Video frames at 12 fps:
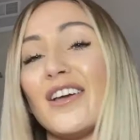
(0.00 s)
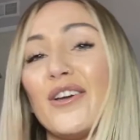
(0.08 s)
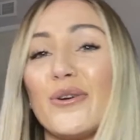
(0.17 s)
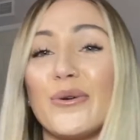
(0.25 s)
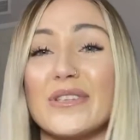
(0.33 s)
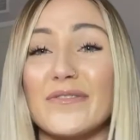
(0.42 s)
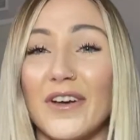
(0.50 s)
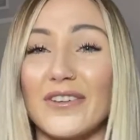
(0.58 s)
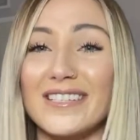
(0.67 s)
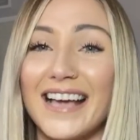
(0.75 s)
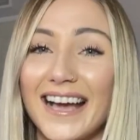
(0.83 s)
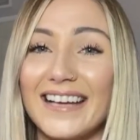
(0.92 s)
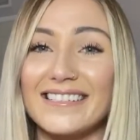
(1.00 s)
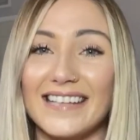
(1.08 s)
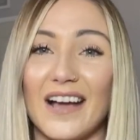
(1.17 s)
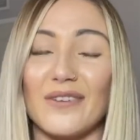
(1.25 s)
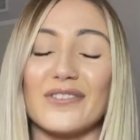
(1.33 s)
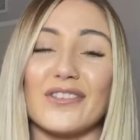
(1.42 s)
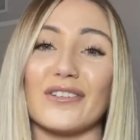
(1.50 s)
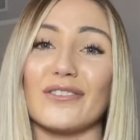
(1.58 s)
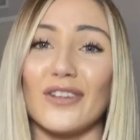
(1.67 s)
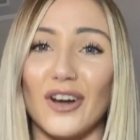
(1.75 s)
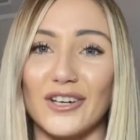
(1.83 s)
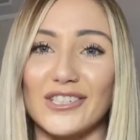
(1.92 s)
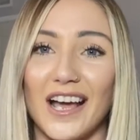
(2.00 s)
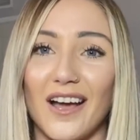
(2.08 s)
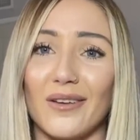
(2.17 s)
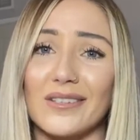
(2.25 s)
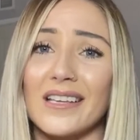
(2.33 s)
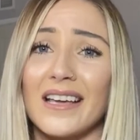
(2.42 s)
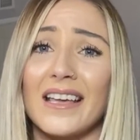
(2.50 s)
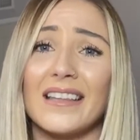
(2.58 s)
who has felt tied down to their large house